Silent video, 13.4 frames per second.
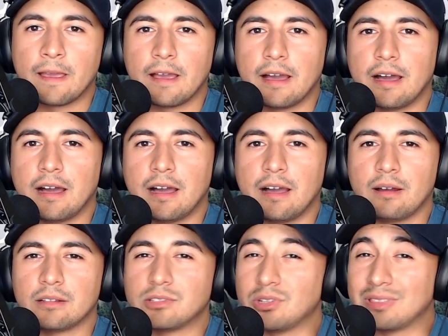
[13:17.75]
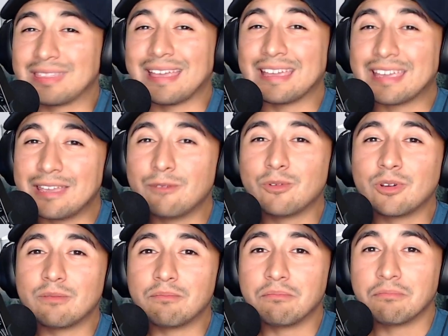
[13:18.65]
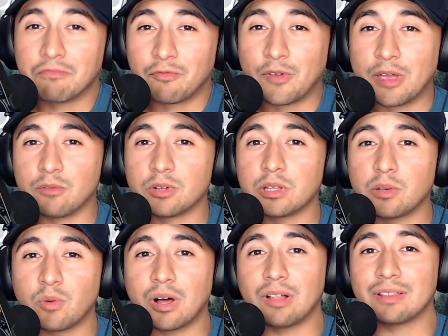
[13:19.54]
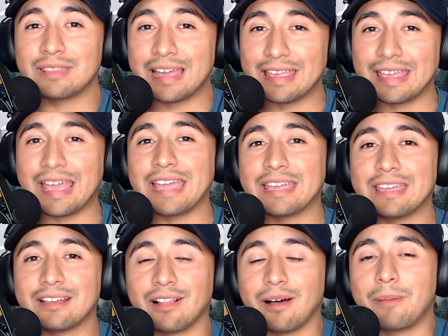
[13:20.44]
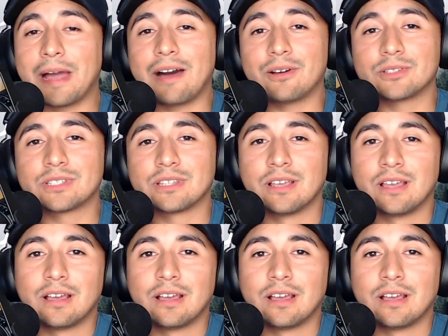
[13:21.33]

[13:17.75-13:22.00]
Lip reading: Do you think he would fit really well in that Yankee clubhouse?